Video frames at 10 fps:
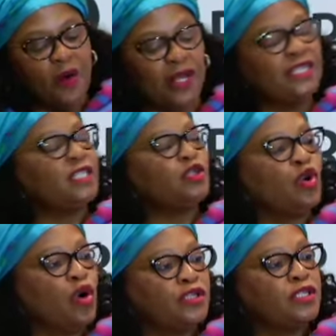our
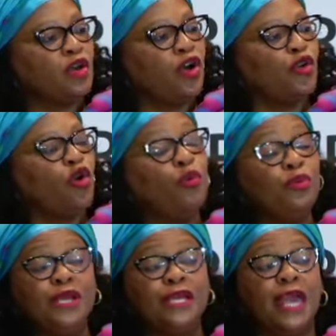discourse on
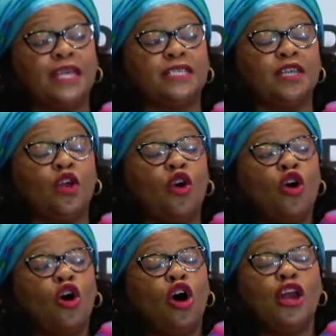communication
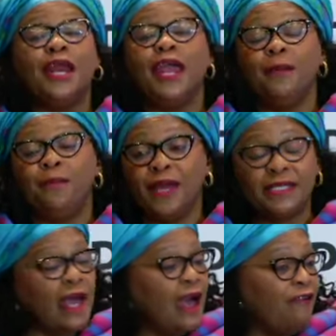on a
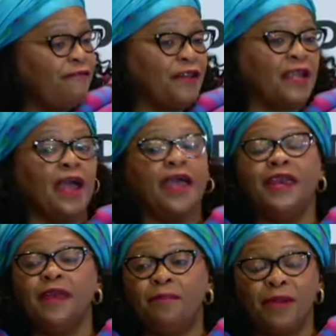better Africa
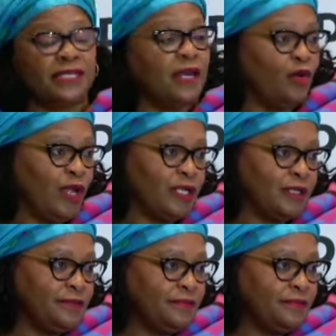and a better world,